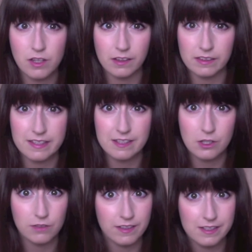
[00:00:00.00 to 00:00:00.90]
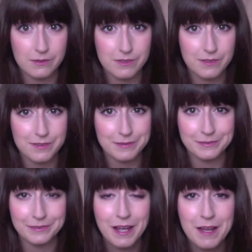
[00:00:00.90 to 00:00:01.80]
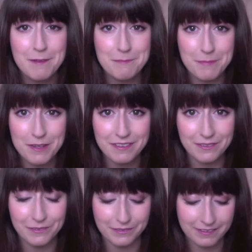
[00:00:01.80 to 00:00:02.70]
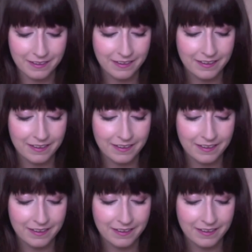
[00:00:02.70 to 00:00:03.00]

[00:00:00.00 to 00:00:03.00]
at least 2 videos. So moving on.